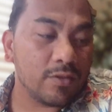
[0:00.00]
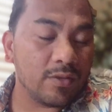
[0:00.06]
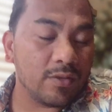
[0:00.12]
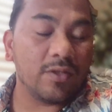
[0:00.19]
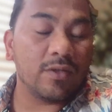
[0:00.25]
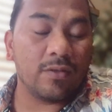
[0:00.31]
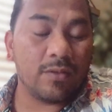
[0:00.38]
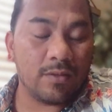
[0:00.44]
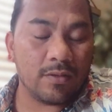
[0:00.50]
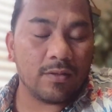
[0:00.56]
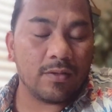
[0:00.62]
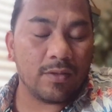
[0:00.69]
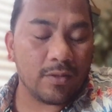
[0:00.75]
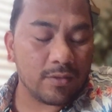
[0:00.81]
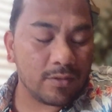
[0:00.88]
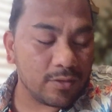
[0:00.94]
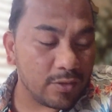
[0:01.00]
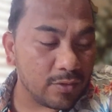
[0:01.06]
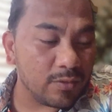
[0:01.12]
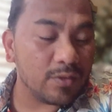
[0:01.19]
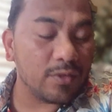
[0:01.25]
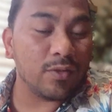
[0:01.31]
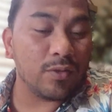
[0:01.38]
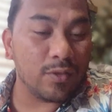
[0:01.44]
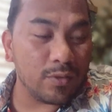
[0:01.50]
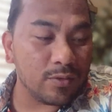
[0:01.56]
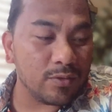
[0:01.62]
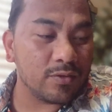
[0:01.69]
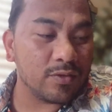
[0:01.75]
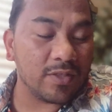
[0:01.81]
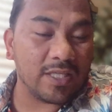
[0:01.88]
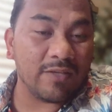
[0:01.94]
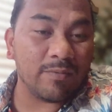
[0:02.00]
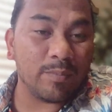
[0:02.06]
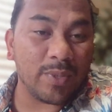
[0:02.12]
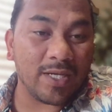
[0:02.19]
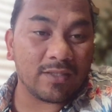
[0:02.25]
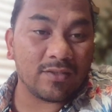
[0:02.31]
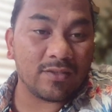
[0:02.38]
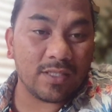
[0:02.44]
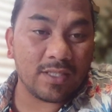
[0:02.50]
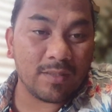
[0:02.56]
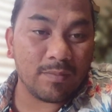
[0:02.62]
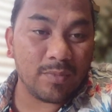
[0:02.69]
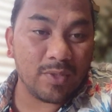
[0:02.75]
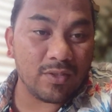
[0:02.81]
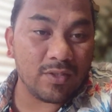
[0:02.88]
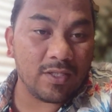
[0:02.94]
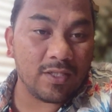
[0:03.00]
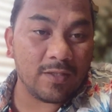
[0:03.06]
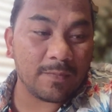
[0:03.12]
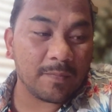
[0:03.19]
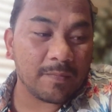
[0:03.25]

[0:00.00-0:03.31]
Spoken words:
do, to give back to the community.